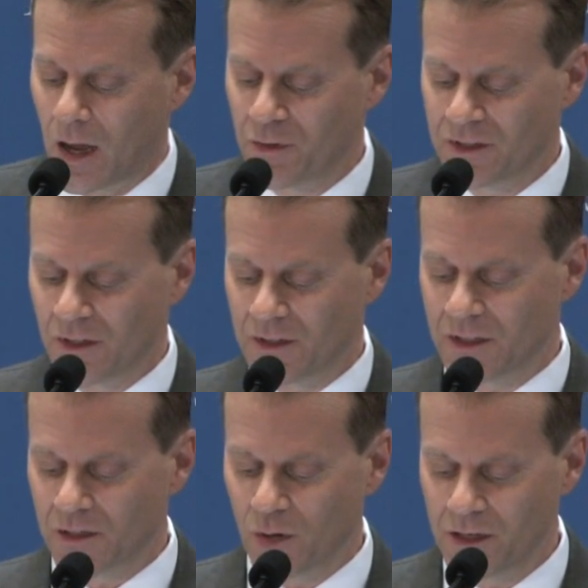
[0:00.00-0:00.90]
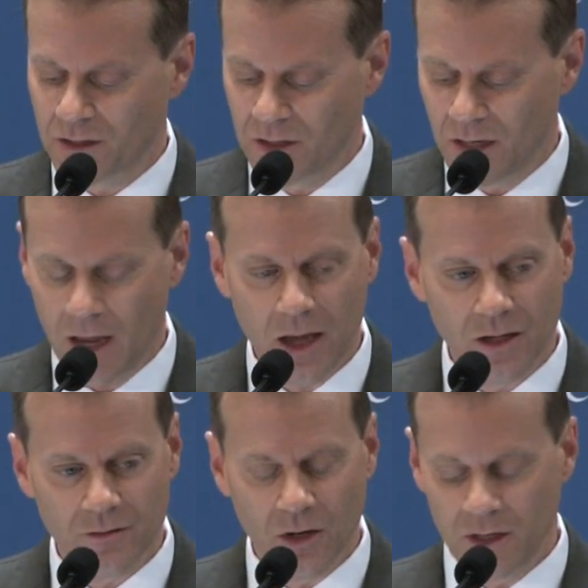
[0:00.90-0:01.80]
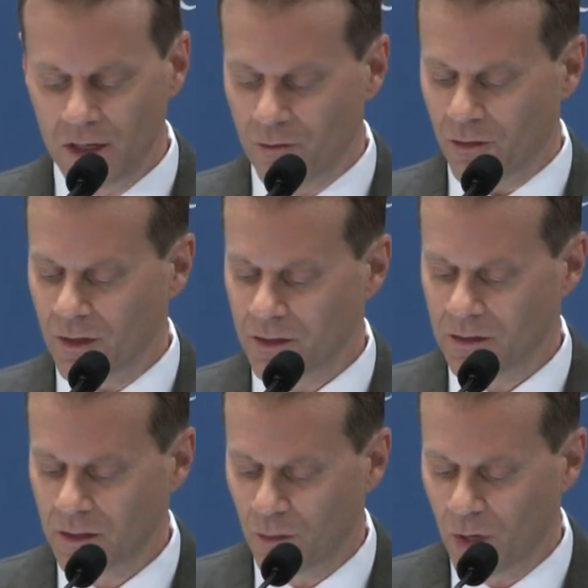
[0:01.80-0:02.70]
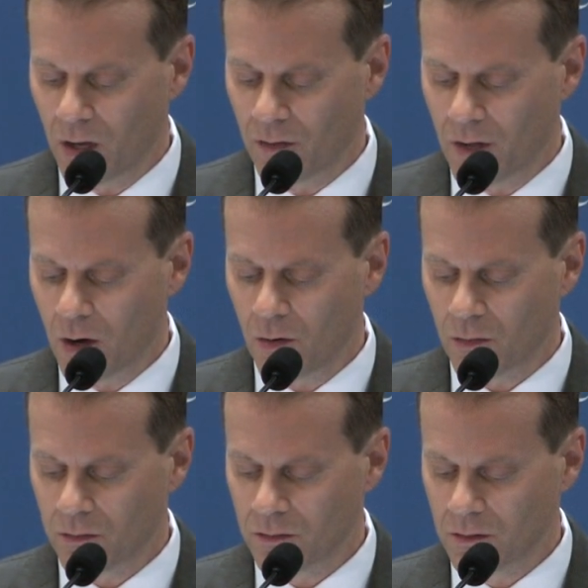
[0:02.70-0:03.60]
Obviously, the situation today is very different, and we all know